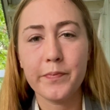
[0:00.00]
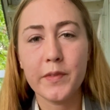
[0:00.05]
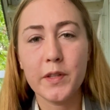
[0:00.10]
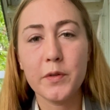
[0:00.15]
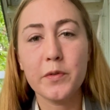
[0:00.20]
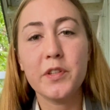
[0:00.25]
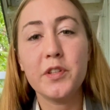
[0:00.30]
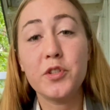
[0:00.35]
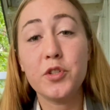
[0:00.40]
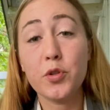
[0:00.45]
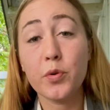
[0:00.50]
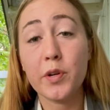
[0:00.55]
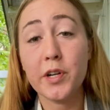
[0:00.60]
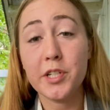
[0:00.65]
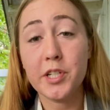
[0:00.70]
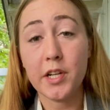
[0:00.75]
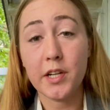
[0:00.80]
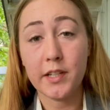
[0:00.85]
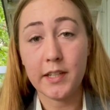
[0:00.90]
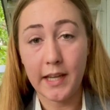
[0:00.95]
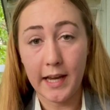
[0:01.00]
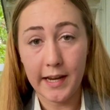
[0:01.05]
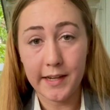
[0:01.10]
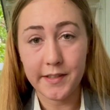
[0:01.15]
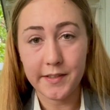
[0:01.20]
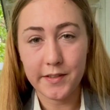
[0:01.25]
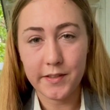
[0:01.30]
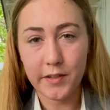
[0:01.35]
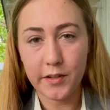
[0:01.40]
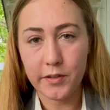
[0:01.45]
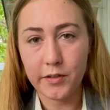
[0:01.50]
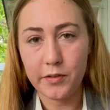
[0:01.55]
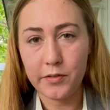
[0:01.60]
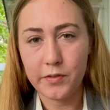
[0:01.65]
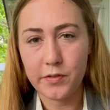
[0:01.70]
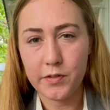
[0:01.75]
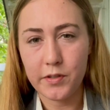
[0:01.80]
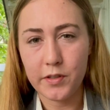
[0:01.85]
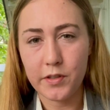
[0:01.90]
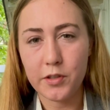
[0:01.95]
with Georgia guests, I'll
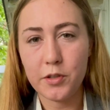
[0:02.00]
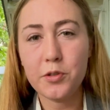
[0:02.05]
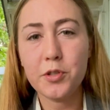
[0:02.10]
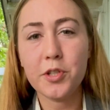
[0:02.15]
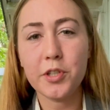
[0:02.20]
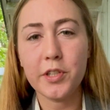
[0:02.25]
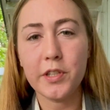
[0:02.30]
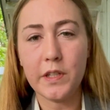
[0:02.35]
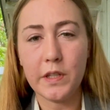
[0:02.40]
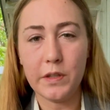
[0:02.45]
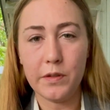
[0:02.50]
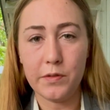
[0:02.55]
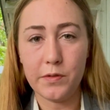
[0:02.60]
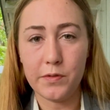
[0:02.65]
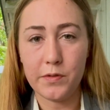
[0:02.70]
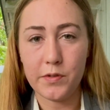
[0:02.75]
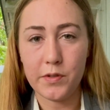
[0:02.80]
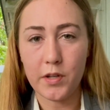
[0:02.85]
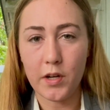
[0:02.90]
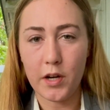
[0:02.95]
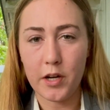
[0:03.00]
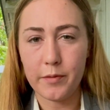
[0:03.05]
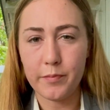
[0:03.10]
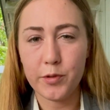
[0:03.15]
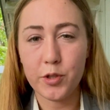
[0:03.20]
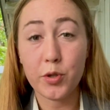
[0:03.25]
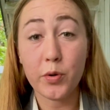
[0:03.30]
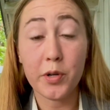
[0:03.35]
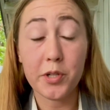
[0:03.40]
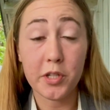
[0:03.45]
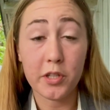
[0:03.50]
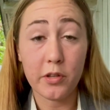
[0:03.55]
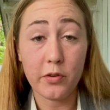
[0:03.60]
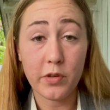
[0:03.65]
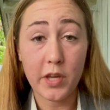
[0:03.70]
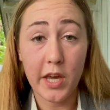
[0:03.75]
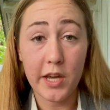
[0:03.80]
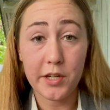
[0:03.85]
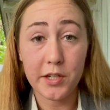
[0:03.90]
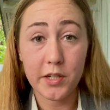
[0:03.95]
use usually use um, Georgia
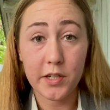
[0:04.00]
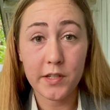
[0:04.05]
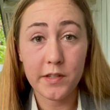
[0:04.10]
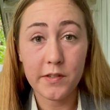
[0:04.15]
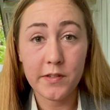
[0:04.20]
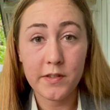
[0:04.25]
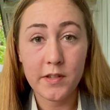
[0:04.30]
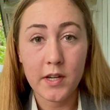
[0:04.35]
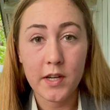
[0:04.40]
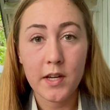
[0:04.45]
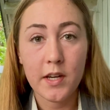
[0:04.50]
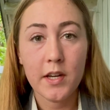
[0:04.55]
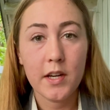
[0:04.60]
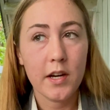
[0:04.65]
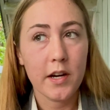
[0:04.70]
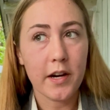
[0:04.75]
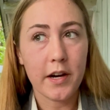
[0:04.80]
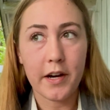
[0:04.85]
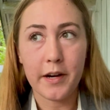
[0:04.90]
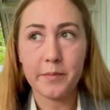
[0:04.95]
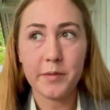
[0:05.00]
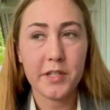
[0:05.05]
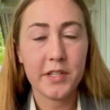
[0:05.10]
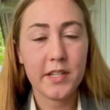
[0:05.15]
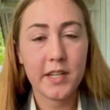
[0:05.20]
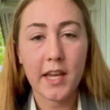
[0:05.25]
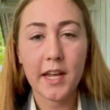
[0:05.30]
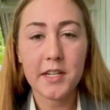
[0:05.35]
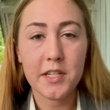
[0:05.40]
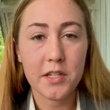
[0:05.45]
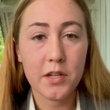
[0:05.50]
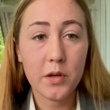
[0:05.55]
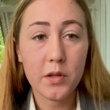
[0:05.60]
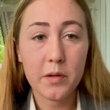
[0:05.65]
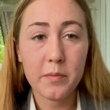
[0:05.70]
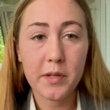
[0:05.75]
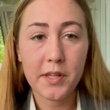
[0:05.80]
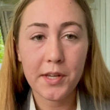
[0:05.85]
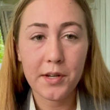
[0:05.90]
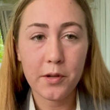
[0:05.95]
locations um, just to get to know
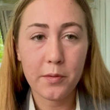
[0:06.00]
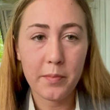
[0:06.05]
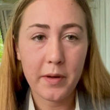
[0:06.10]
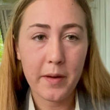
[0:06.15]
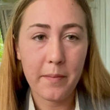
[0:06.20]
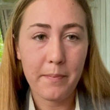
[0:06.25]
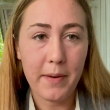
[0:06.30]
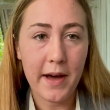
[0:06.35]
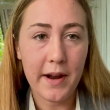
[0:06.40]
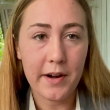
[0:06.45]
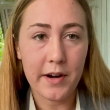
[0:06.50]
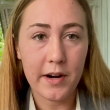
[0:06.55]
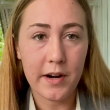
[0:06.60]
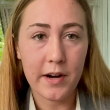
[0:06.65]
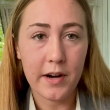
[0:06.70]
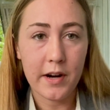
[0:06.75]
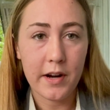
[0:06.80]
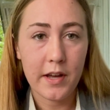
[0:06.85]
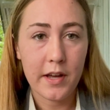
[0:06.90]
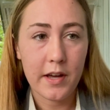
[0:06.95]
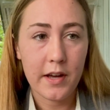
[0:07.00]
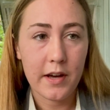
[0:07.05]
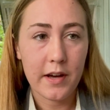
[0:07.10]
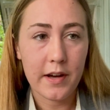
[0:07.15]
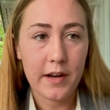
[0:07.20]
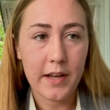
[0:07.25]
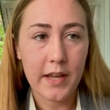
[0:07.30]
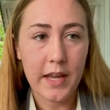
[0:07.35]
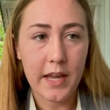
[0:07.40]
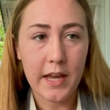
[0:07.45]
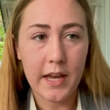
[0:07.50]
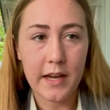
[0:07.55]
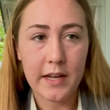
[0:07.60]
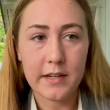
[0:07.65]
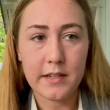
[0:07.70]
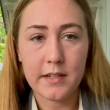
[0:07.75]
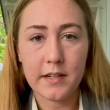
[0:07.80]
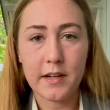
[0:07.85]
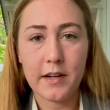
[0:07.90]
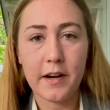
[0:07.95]
them a little bit better.
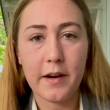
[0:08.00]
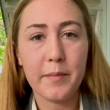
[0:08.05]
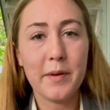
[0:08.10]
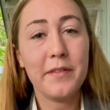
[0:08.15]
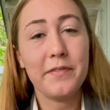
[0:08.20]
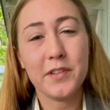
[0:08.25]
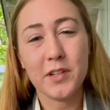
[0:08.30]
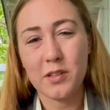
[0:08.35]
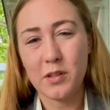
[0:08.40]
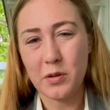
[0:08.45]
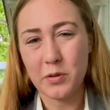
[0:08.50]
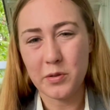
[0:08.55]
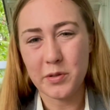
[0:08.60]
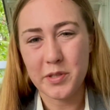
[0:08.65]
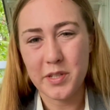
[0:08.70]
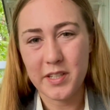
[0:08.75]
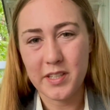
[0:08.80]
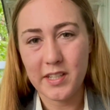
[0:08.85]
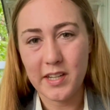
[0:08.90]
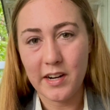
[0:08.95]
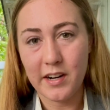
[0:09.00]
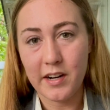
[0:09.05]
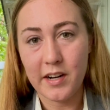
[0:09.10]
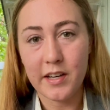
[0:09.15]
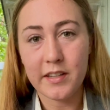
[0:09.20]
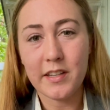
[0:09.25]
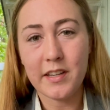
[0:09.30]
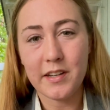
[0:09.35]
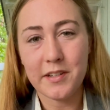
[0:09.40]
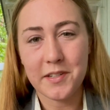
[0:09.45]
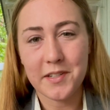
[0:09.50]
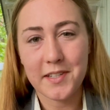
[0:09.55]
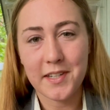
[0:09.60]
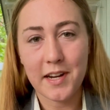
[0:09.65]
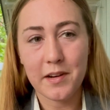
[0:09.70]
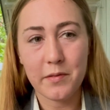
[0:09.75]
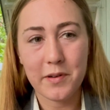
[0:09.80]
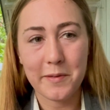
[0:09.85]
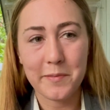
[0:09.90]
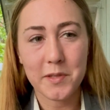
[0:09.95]
And um, if they're local to the area, they
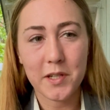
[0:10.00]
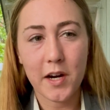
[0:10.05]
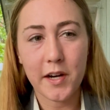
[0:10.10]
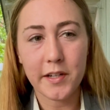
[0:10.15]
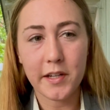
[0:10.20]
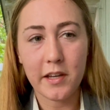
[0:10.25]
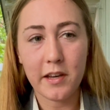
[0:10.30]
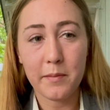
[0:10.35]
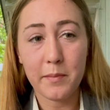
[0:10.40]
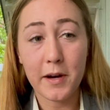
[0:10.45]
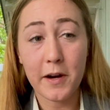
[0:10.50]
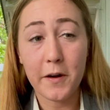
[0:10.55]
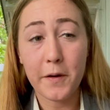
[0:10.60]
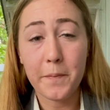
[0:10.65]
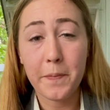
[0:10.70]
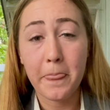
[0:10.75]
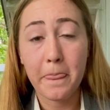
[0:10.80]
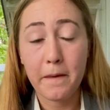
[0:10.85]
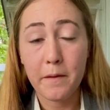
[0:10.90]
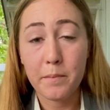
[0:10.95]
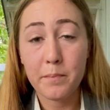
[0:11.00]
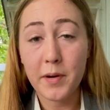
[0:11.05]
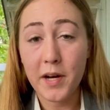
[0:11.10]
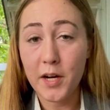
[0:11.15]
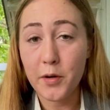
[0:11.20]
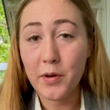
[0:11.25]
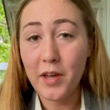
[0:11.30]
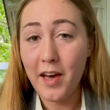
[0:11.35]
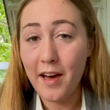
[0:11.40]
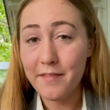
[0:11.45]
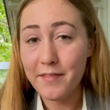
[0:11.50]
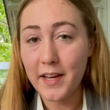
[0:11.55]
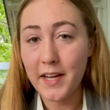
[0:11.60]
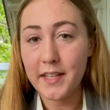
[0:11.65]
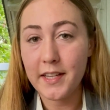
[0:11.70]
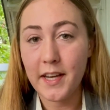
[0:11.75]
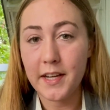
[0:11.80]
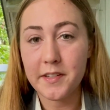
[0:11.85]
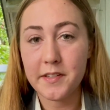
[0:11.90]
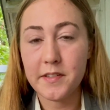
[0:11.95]
understand what I'm talking about. But we have
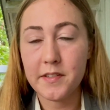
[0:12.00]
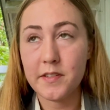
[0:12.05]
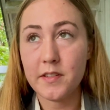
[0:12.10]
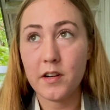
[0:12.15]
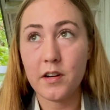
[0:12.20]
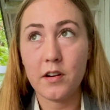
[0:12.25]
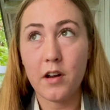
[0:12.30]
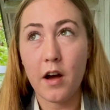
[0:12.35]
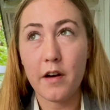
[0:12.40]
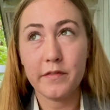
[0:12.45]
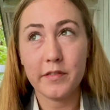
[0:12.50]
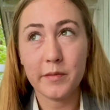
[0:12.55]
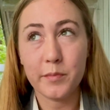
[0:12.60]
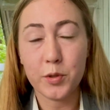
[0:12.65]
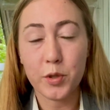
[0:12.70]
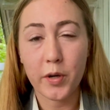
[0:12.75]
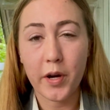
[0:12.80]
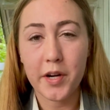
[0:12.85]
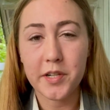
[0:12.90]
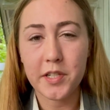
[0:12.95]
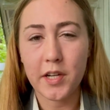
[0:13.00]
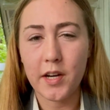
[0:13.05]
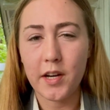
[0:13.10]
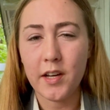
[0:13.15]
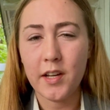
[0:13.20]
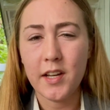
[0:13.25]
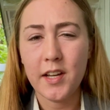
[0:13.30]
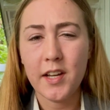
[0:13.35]
had guests that are not from Georgia.